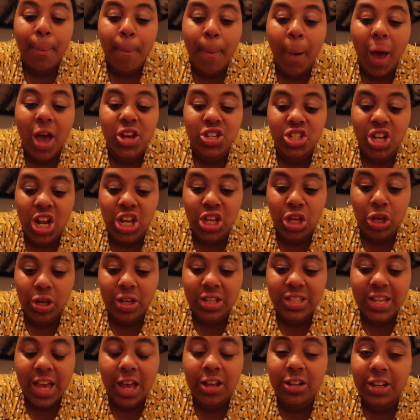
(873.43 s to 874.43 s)
much like you
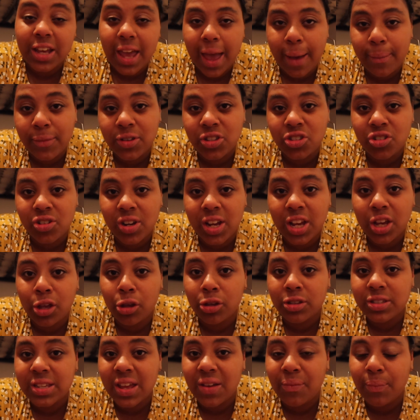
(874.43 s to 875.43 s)
can tell the chemistry
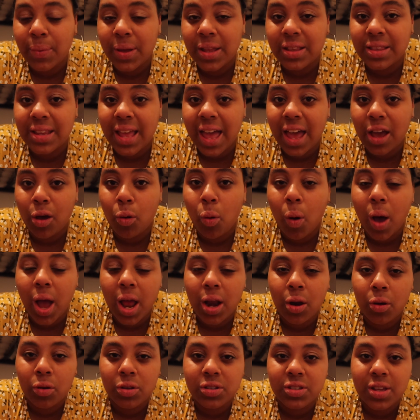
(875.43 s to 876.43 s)
because they've been there
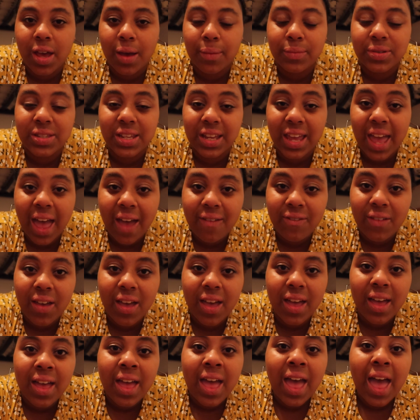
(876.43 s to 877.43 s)
quite a lot of times
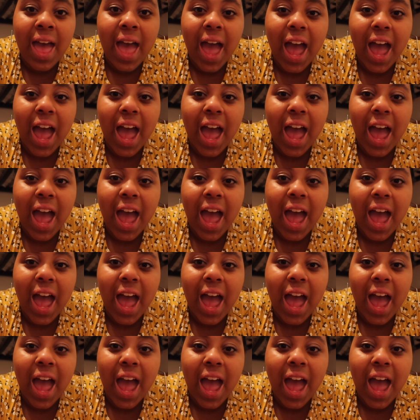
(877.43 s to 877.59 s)
together,